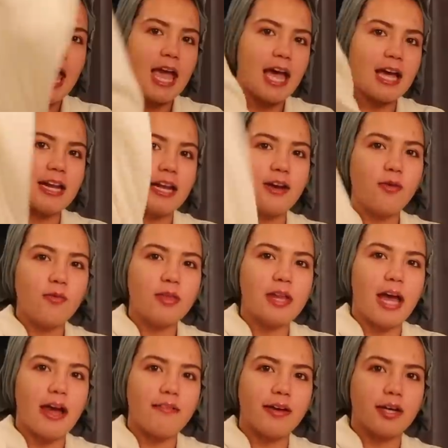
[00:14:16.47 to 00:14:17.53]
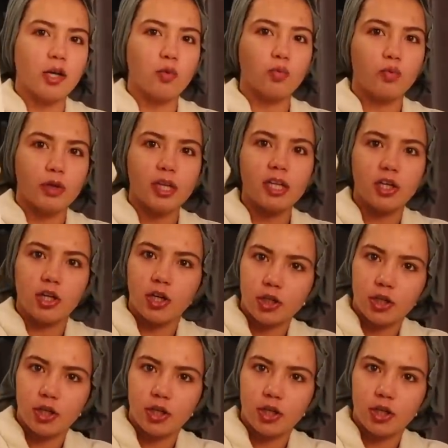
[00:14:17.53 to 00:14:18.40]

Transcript: And I don't really have like a really good,